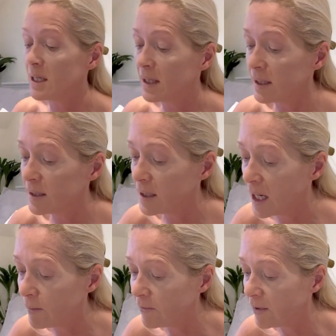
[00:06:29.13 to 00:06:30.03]
at this
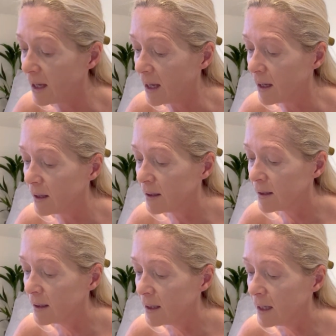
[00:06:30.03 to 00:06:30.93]
time of year,
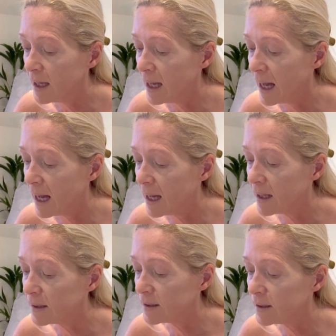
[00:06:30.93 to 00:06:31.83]

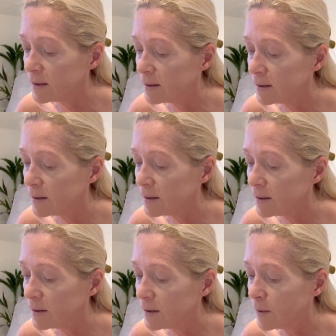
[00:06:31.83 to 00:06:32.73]
and
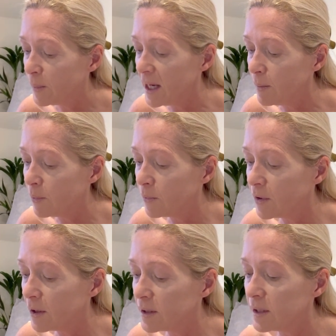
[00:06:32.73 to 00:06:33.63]
the people
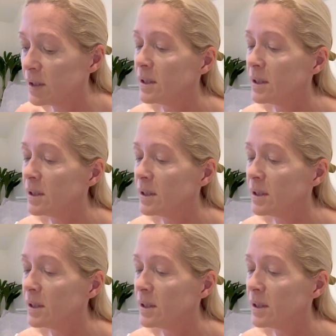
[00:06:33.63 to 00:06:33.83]
that